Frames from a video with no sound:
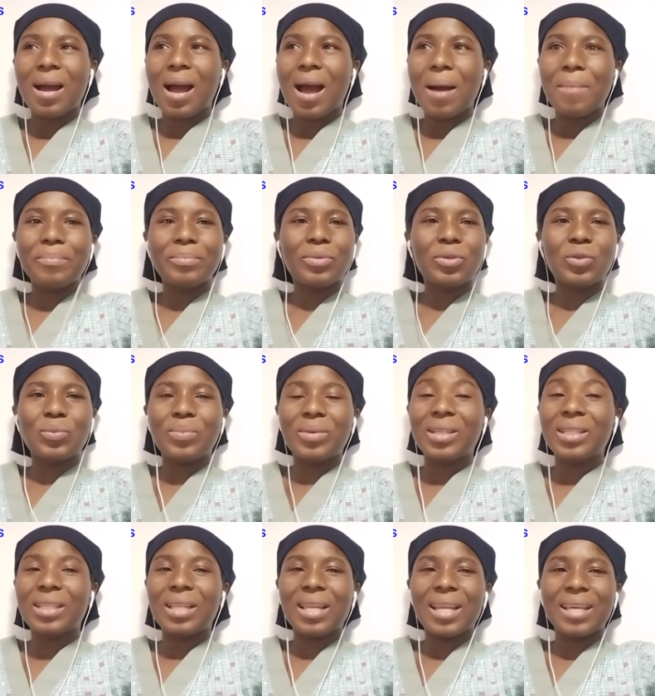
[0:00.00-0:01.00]
I'm
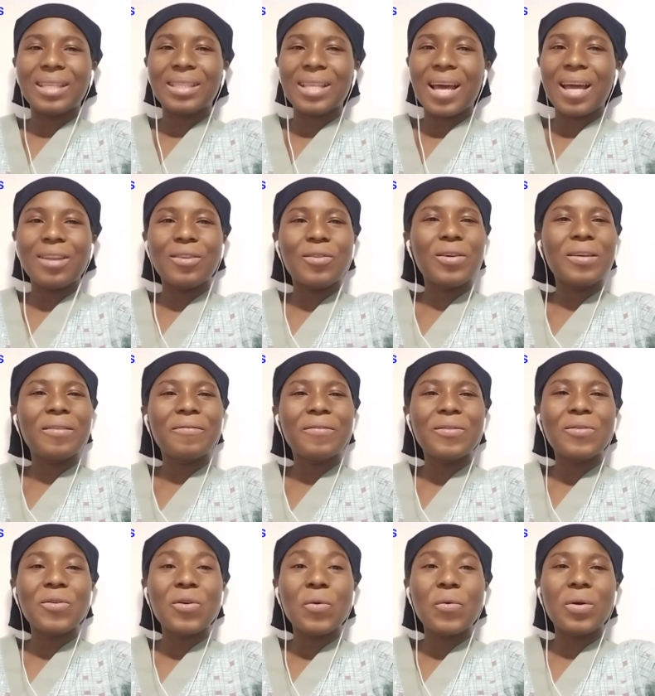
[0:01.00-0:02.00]
speechless. I don't
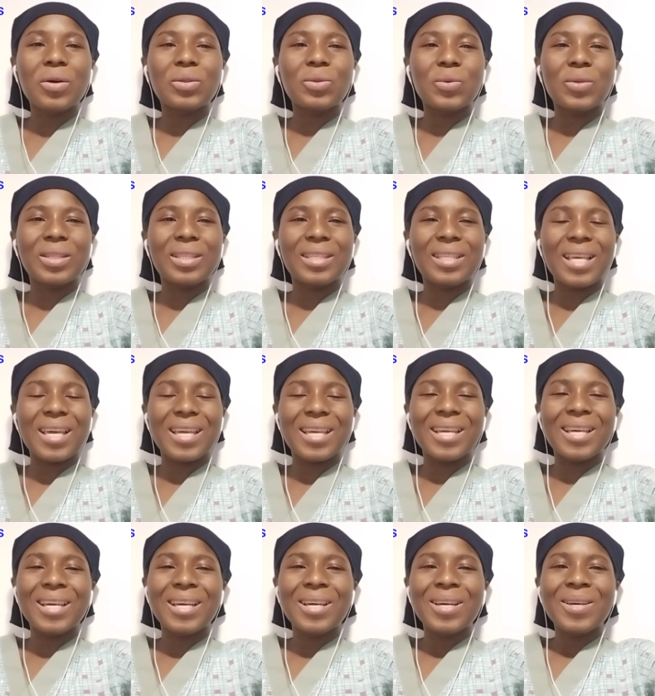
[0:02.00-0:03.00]
even know what to say.
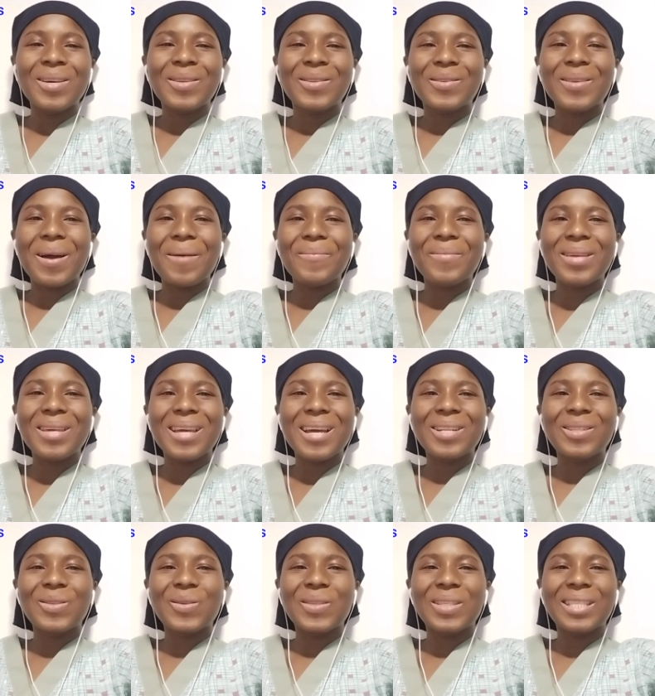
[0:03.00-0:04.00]
So I'm
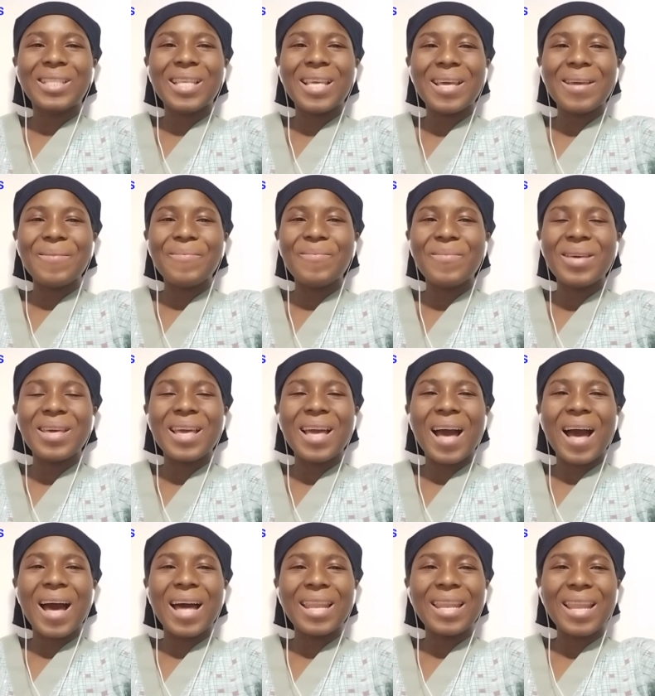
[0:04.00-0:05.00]
here to say may
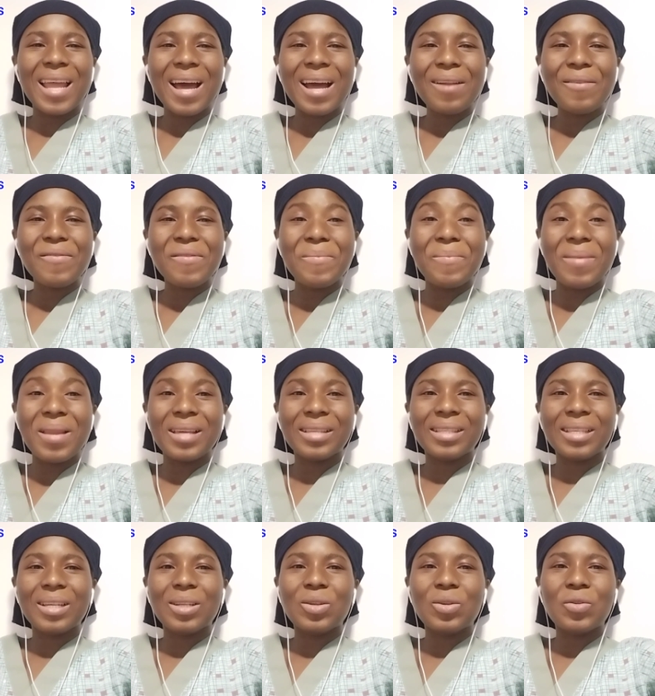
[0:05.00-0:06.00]
Allah replace
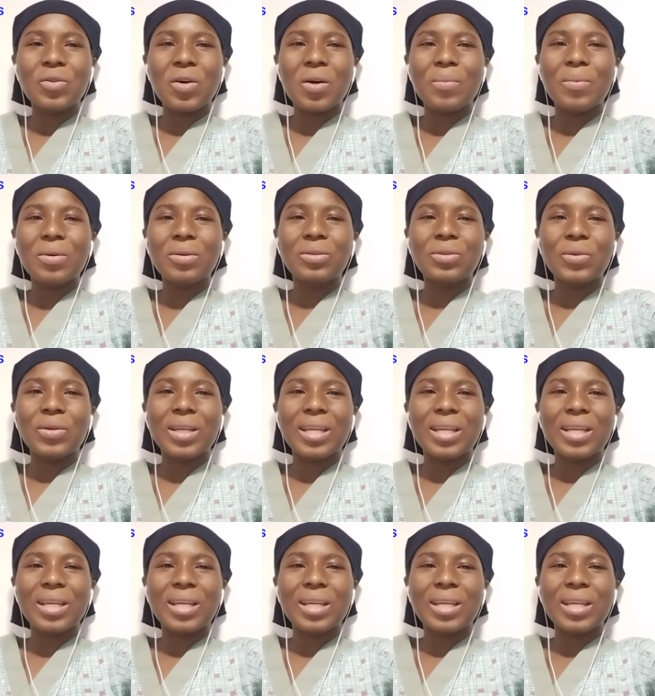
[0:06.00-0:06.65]
it double to